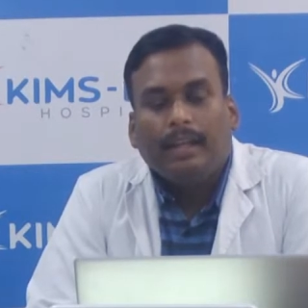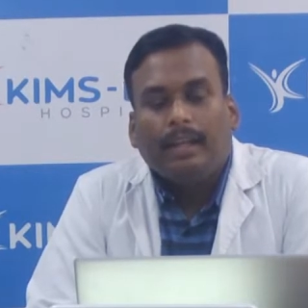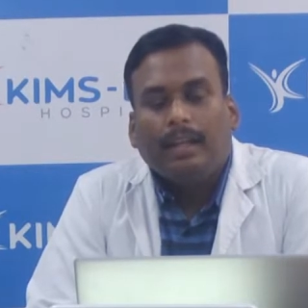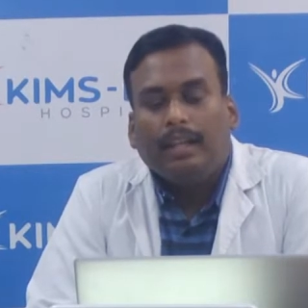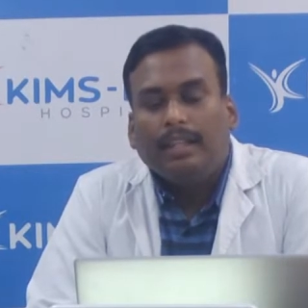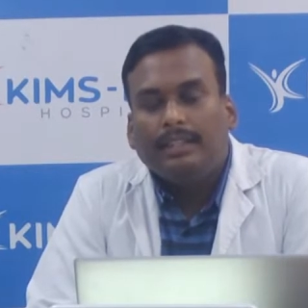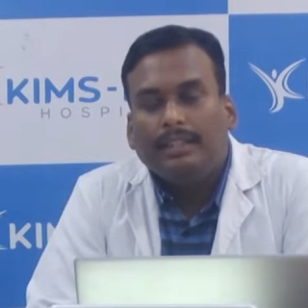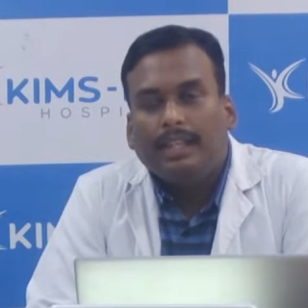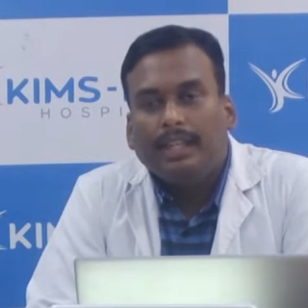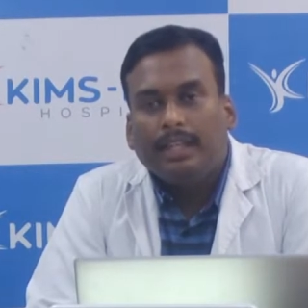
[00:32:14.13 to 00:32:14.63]

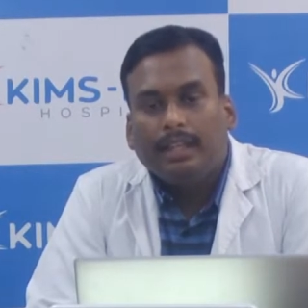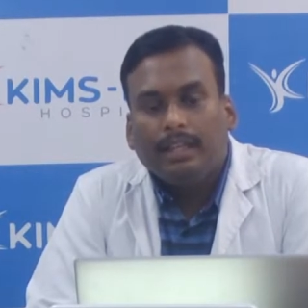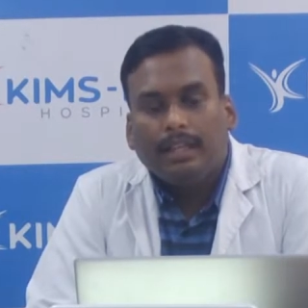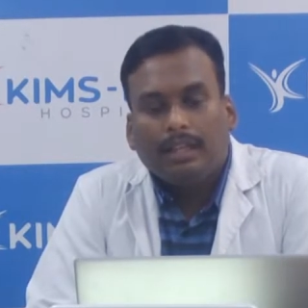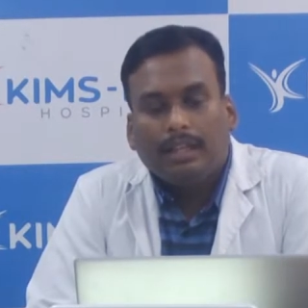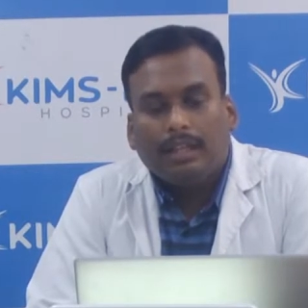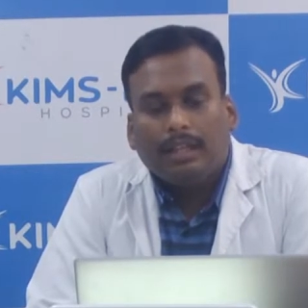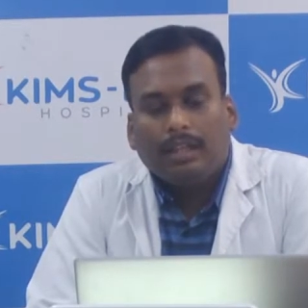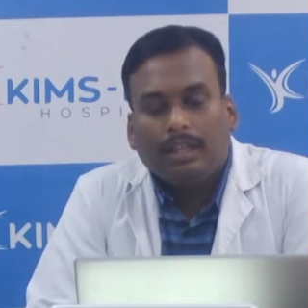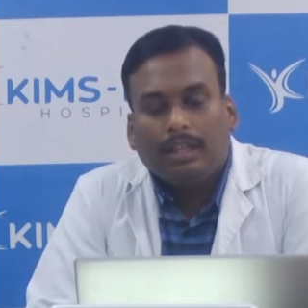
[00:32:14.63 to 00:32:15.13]

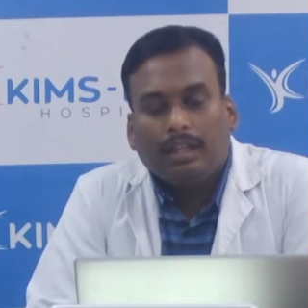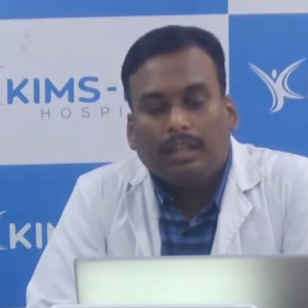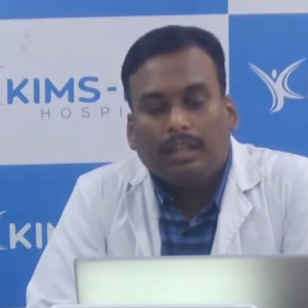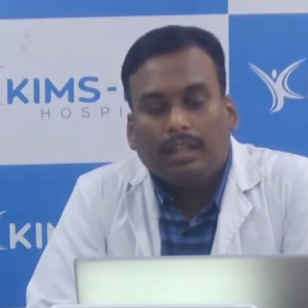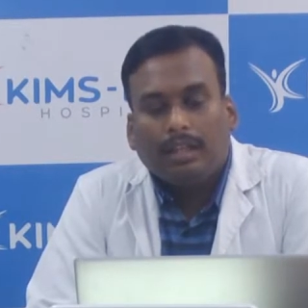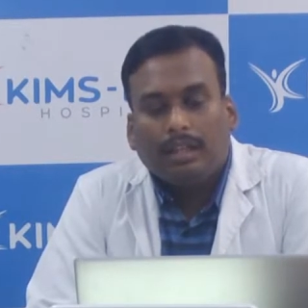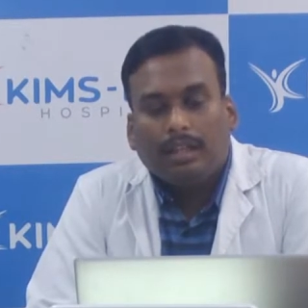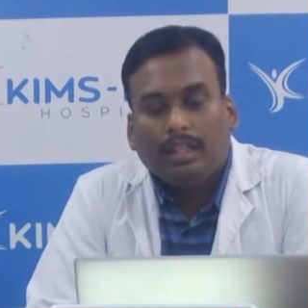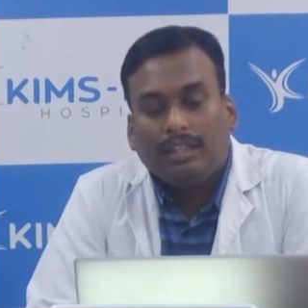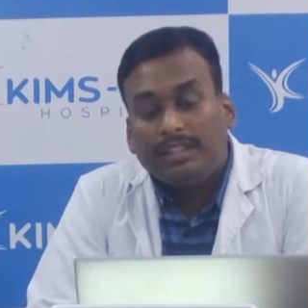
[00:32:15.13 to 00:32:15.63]

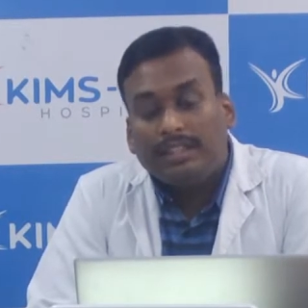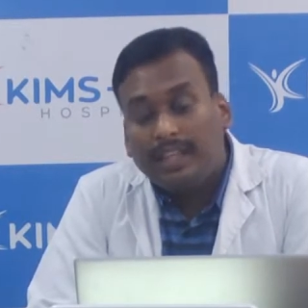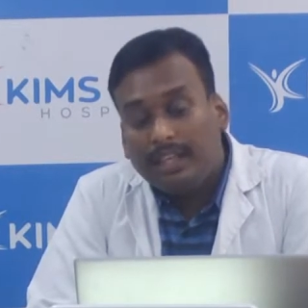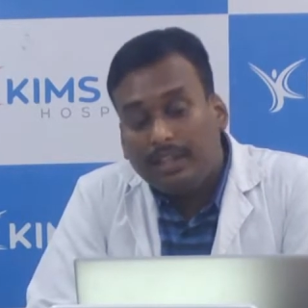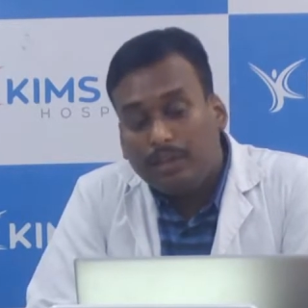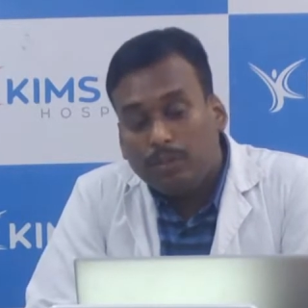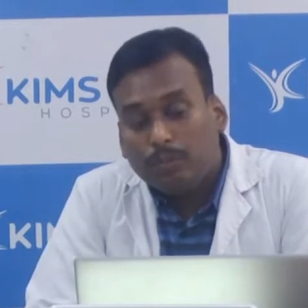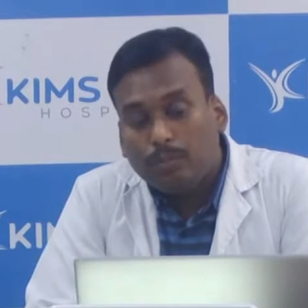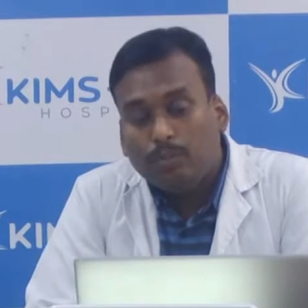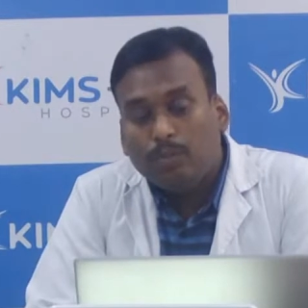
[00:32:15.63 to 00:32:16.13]

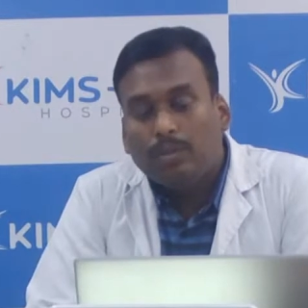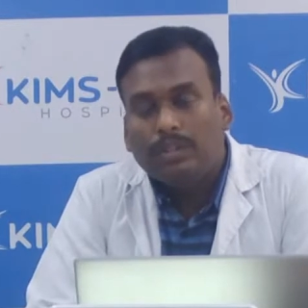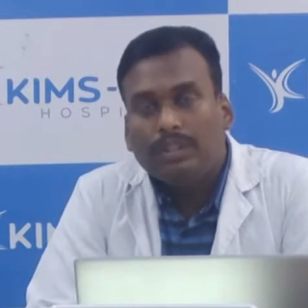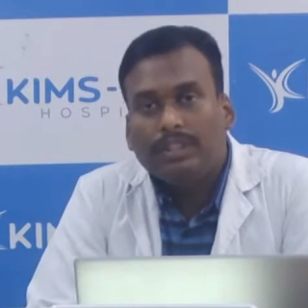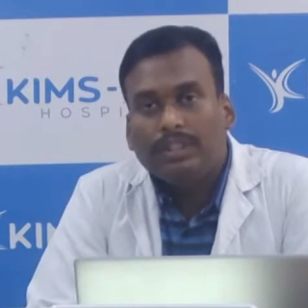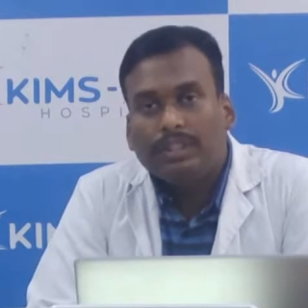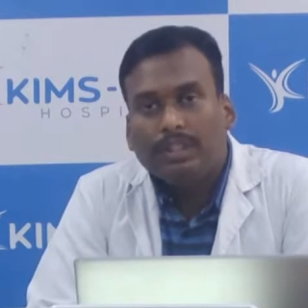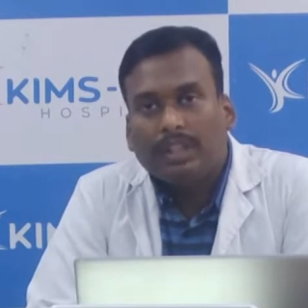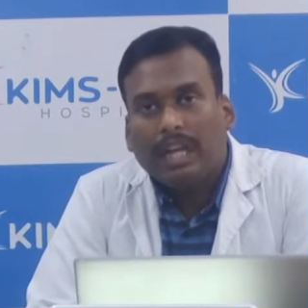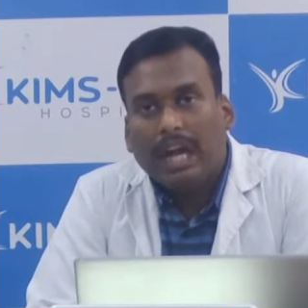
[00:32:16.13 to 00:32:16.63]
listening to
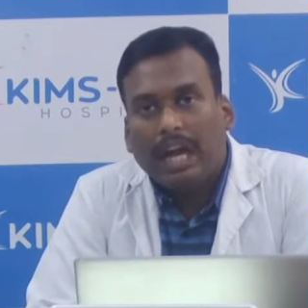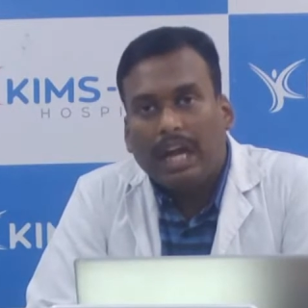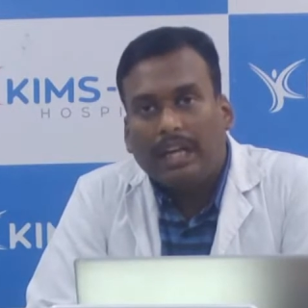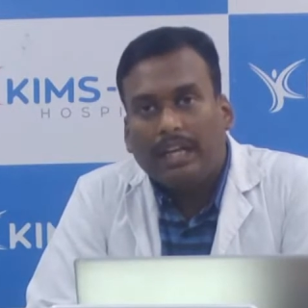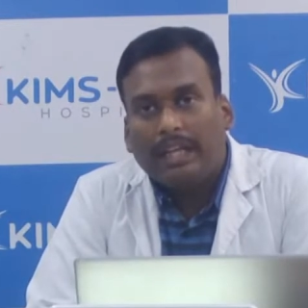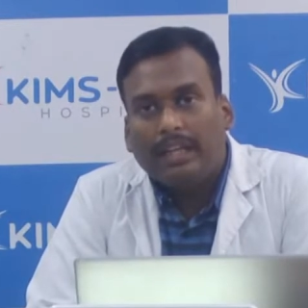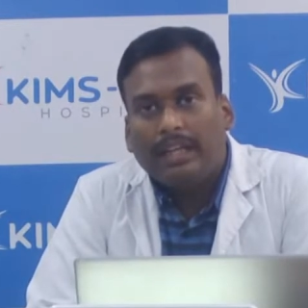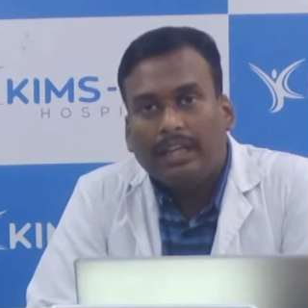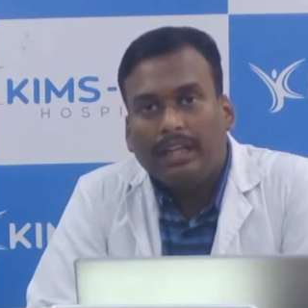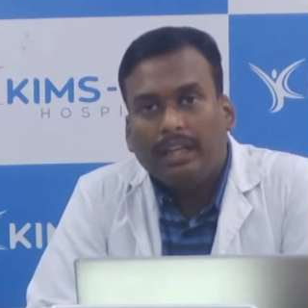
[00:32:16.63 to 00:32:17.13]
books,
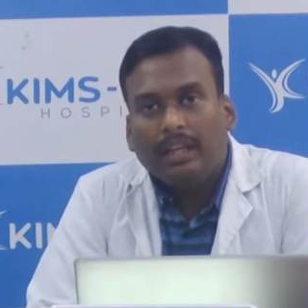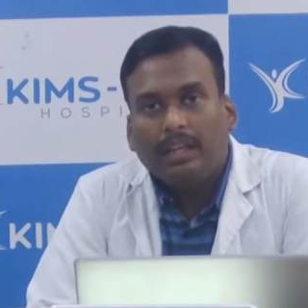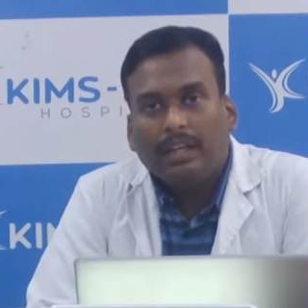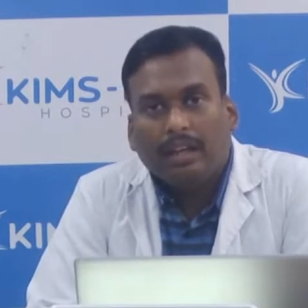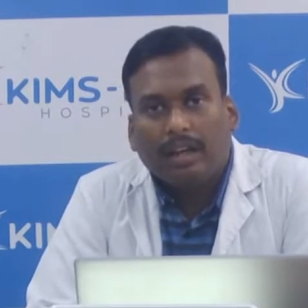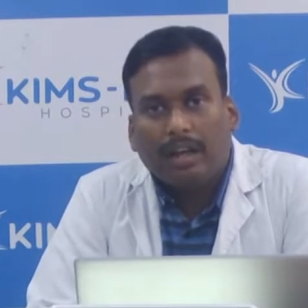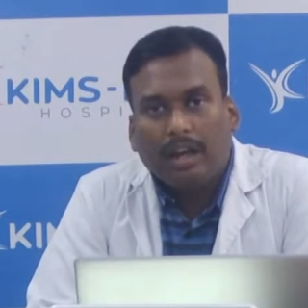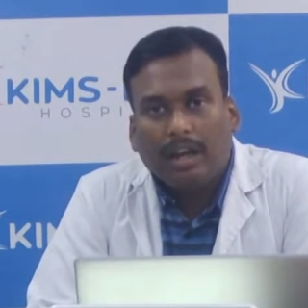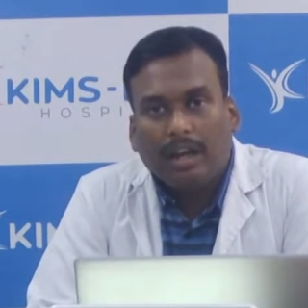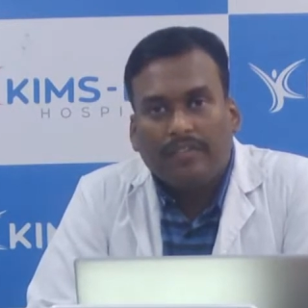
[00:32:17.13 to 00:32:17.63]
gardening,
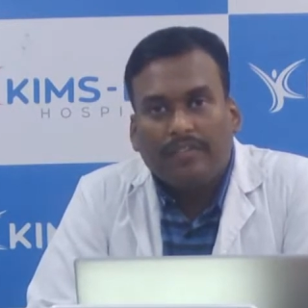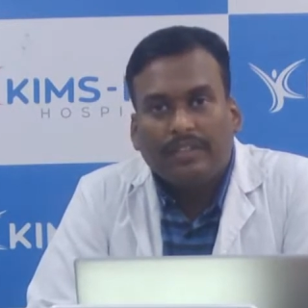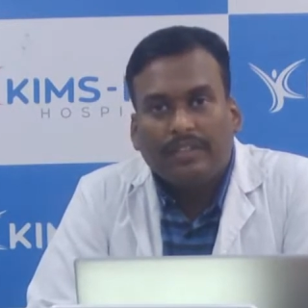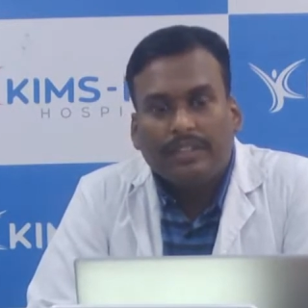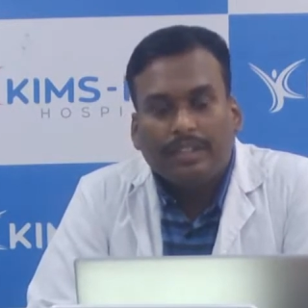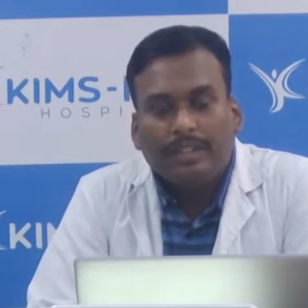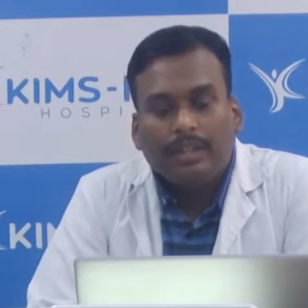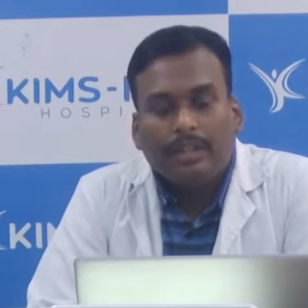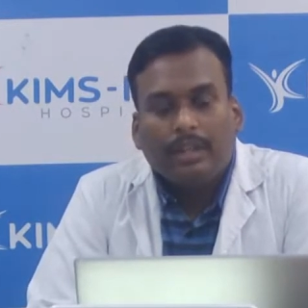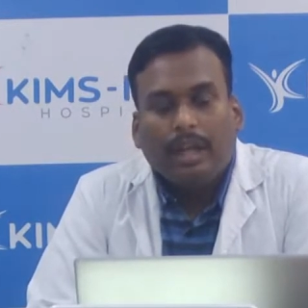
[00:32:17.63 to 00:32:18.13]

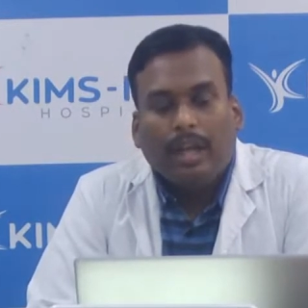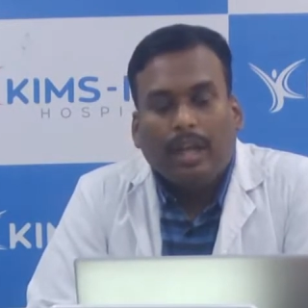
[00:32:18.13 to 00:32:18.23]
crafts,